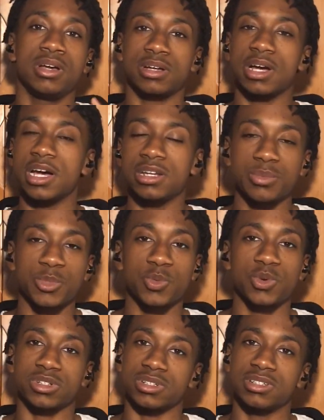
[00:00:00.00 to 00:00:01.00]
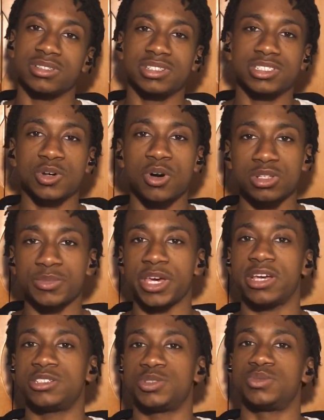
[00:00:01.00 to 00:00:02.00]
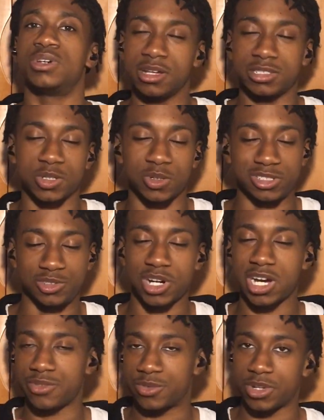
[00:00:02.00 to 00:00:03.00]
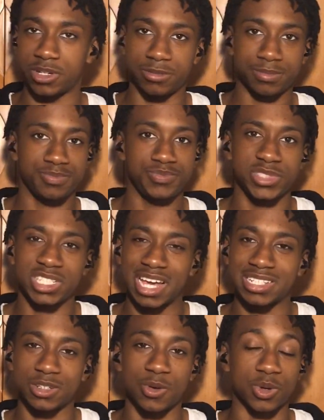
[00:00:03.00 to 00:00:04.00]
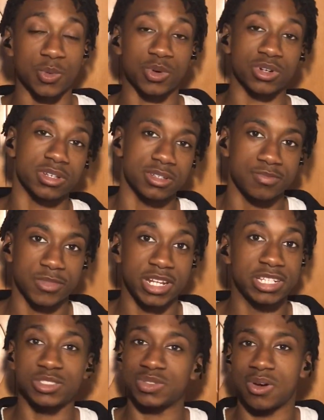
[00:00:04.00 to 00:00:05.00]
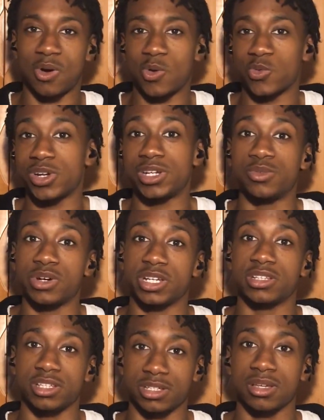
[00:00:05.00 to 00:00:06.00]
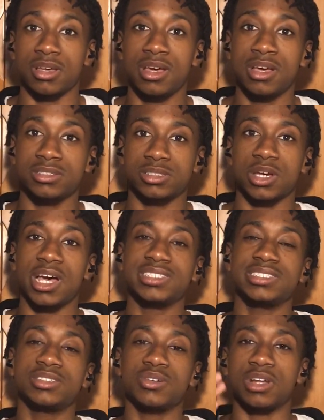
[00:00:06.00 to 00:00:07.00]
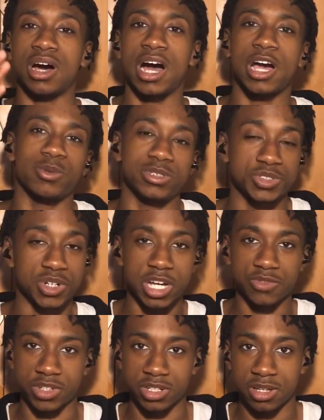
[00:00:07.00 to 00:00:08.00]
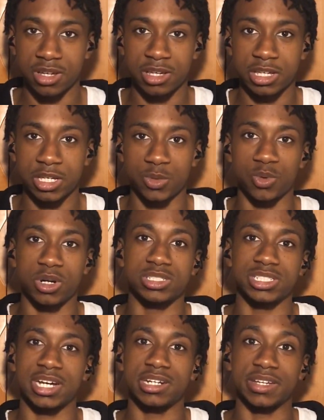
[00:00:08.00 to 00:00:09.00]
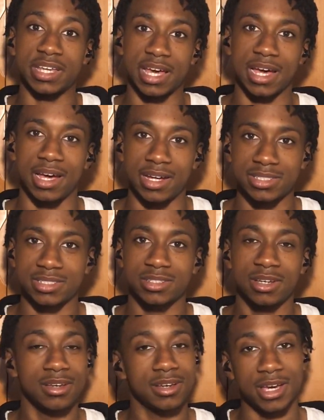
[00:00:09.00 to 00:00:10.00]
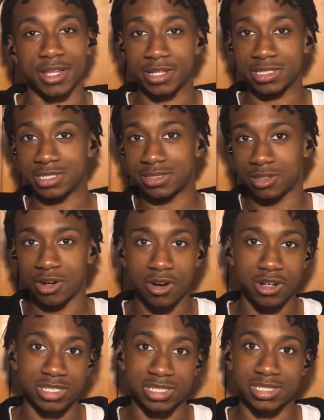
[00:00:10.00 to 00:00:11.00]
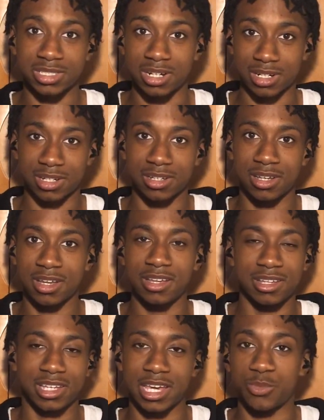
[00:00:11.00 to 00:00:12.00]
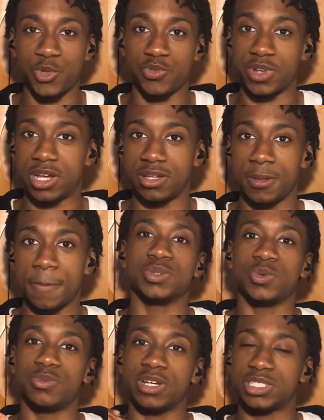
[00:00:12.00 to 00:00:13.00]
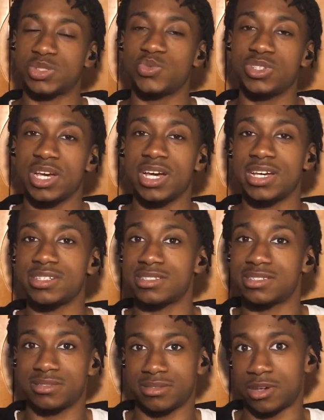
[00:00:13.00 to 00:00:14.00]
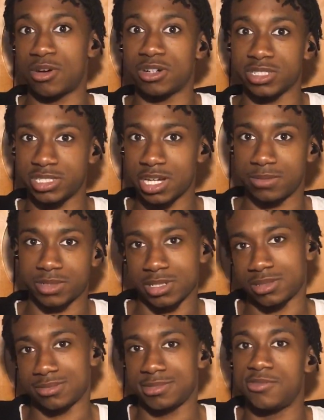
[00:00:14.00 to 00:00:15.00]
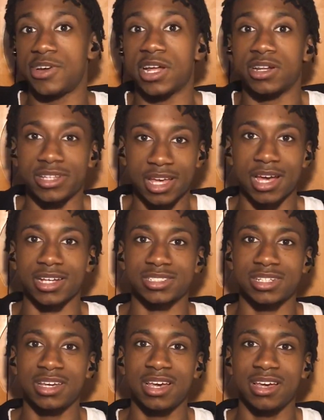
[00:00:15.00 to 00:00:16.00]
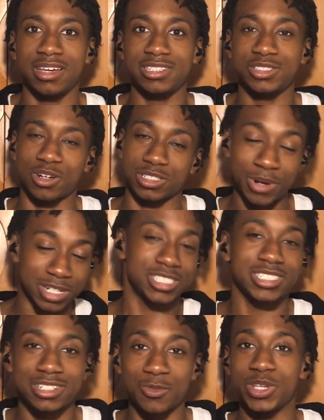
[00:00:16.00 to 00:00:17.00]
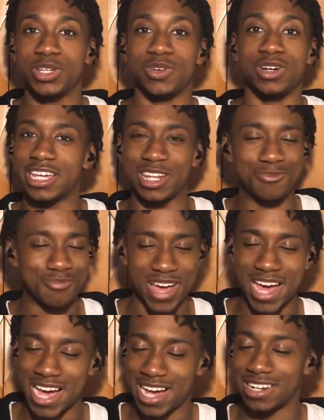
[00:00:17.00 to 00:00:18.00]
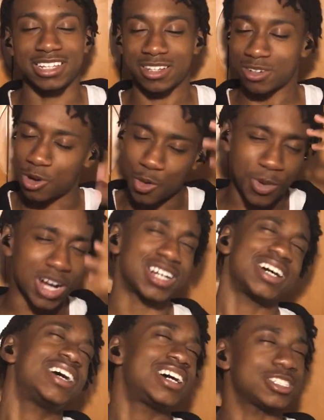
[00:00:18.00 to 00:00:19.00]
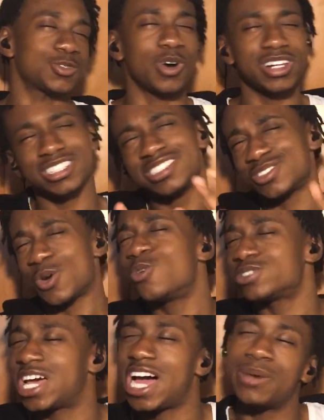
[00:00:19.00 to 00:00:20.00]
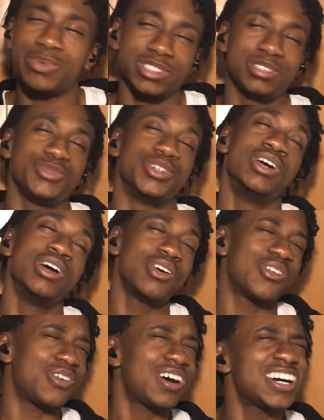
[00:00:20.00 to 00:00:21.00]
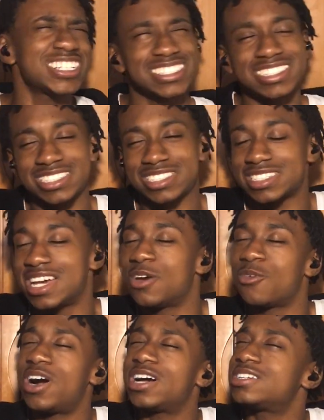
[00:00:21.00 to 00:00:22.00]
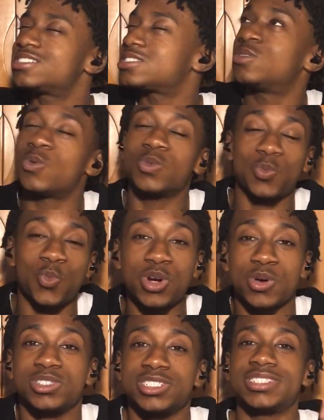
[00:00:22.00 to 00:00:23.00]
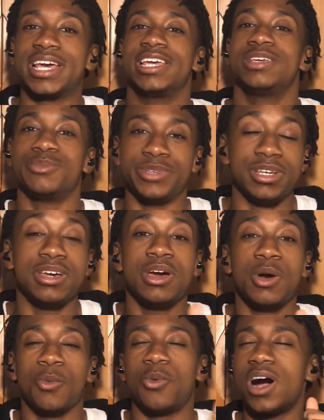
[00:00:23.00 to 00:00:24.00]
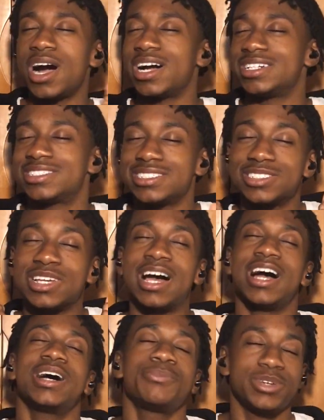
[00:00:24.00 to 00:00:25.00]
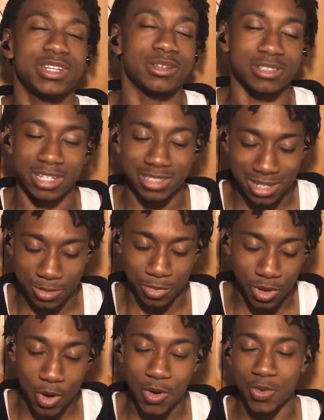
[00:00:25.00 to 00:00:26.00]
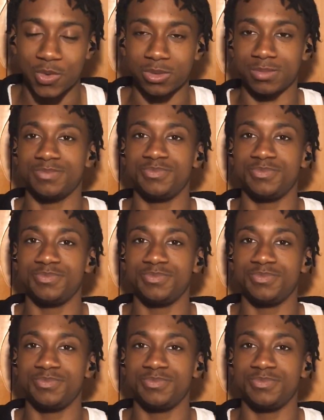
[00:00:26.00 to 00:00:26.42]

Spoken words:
Guy number one, let's call him Andrew. So he's driving, right? He has to go to work and he's already running late. So as he's on the highway driving, he runs out of gas and his car is stuck. He can't move that. So as soon as the car stops because he ran out of gas, he starts punching the wheel, getting mad. Like, oh my gosh, why does this always happen to me? Why is this Why does the world just hate me? Why is this happening? Like, bro,